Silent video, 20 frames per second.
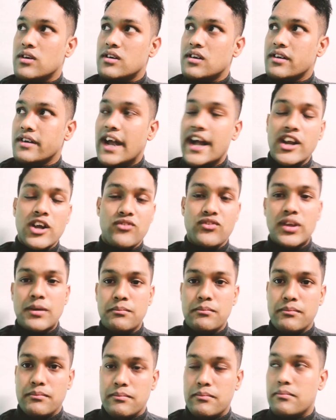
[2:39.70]
9 of
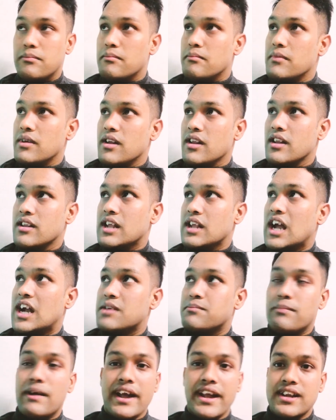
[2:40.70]
them
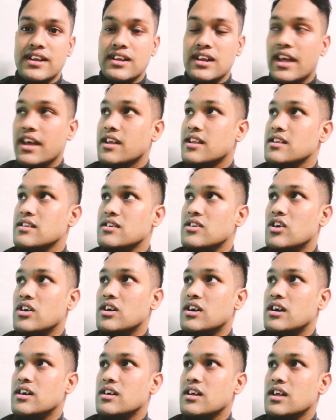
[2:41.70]
had bite, like
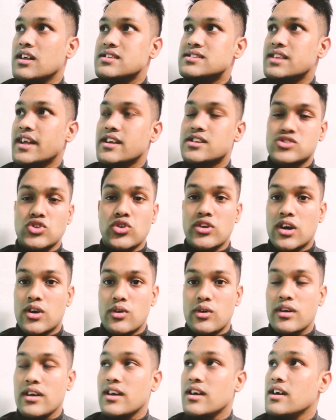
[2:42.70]
it's like thrown
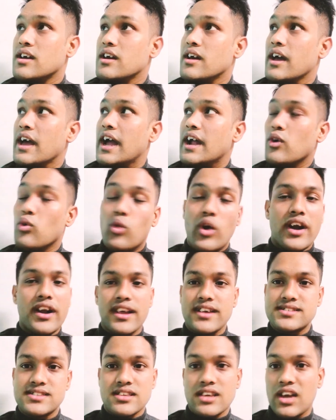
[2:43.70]
out. And 1
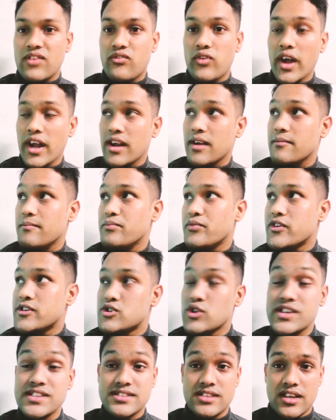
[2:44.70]
is fine.
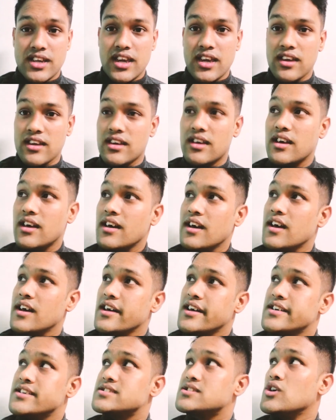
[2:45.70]
So he's the king.
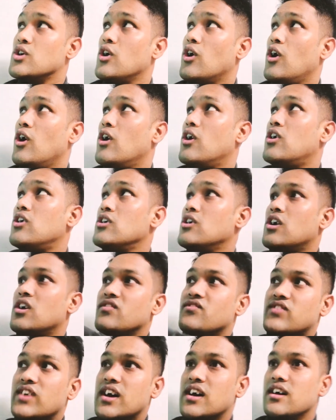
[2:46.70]
So all
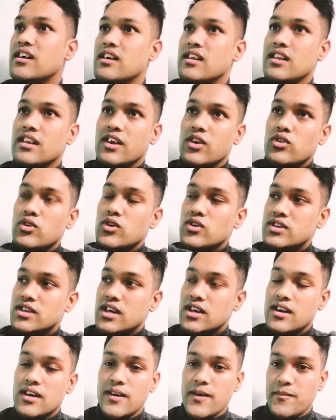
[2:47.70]
of the, you know,
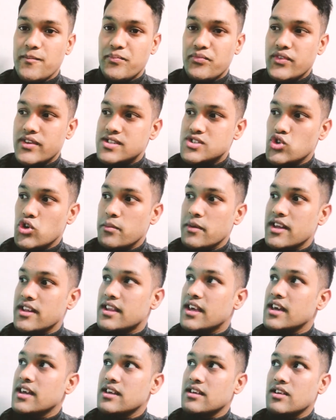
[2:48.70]
the swimming
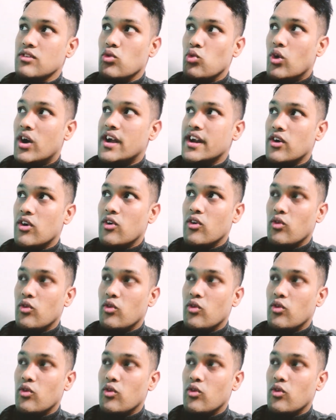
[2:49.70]
thing, one